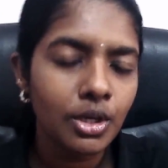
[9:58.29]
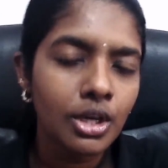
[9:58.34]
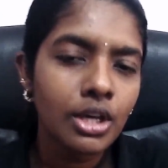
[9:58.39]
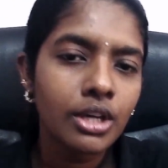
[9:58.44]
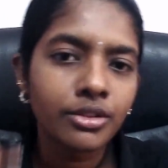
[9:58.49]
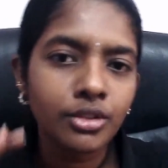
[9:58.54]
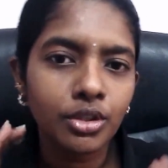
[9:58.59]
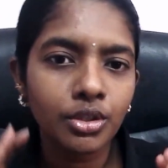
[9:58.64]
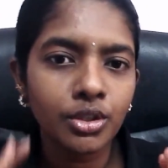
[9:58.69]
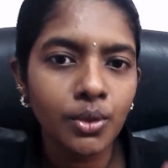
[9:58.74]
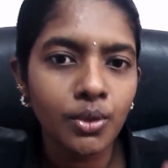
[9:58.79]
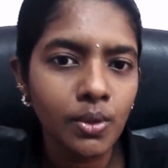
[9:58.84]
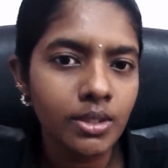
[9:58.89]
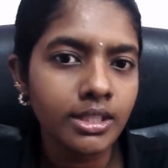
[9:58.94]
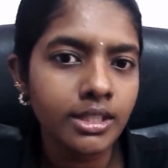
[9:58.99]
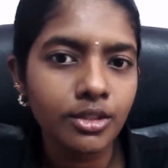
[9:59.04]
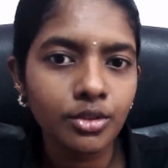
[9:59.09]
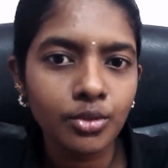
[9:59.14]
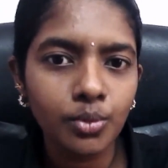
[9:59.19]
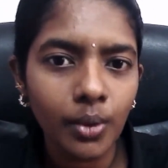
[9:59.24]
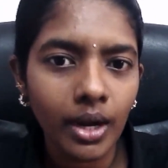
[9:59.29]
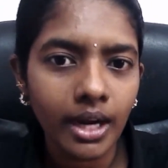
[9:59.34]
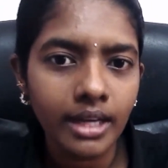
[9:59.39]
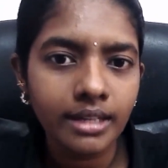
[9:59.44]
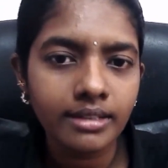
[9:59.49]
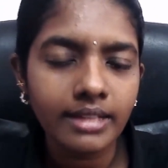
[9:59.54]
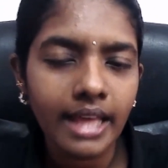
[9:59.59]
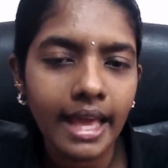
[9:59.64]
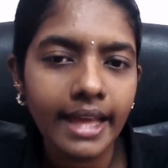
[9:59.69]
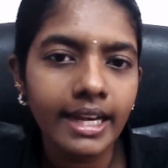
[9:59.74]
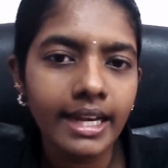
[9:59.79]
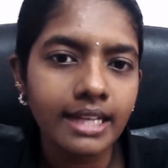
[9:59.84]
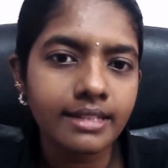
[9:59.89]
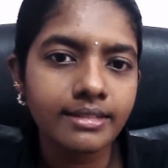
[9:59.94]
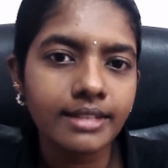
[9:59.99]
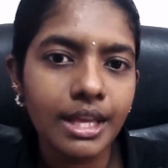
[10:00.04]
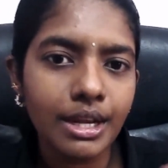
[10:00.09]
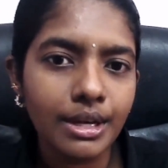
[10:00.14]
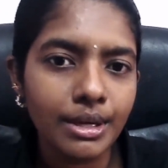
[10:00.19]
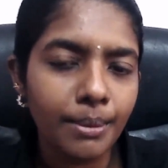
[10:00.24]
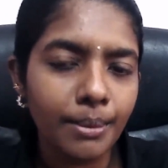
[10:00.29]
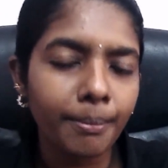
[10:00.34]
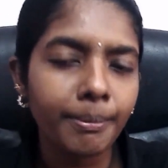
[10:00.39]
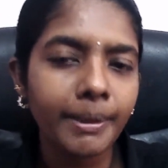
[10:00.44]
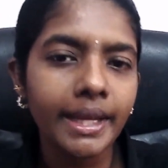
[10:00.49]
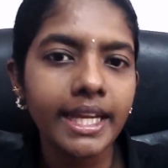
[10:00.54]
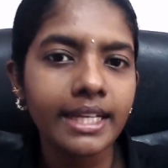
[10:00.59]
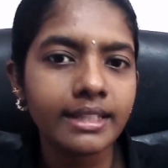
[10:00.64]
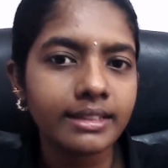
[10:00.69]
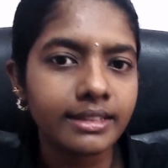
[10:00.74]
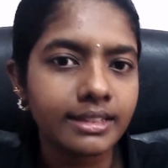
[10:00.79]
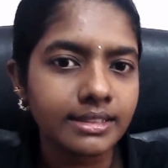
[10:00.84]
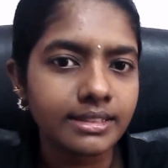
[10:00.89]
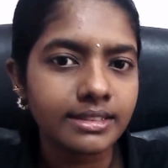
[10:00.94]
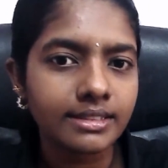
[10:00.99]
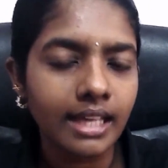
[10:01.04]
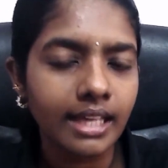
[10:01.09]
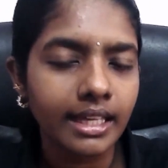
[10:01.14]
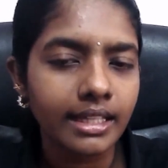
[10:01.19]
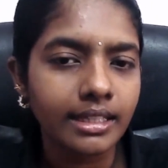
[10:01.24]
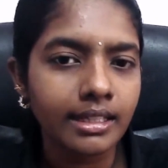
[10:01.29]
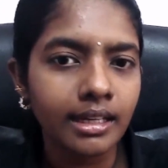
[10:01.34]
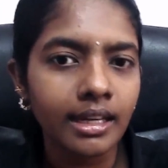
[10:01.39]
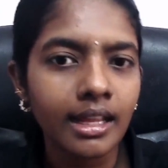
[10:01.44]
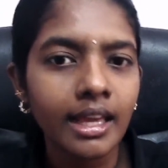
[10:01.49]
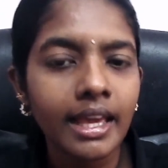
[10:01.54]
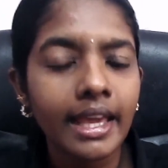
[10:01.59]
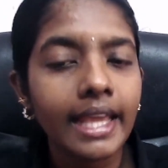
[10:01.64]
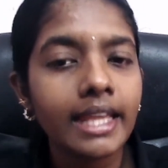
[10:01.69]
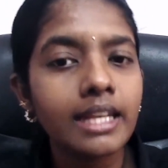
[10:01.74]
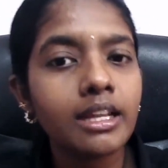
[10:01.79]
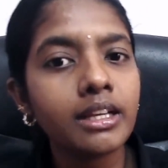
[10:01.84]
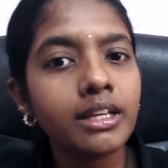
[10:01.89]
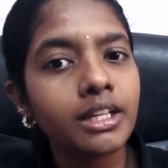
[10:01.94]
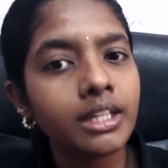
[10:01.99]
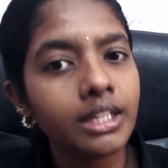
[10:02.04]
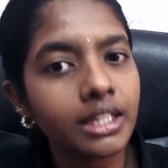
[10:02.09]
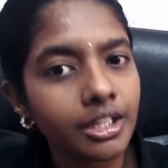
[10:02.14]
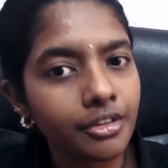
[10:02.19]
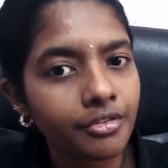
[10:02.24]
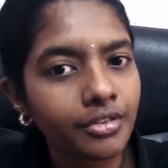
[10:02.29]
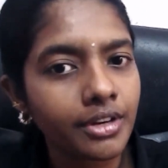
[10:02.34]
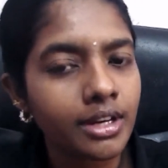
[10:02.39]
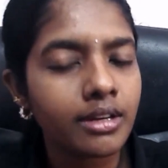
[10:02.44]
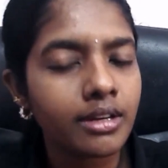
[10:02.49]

So do this once and let's say repeat this cycle in a different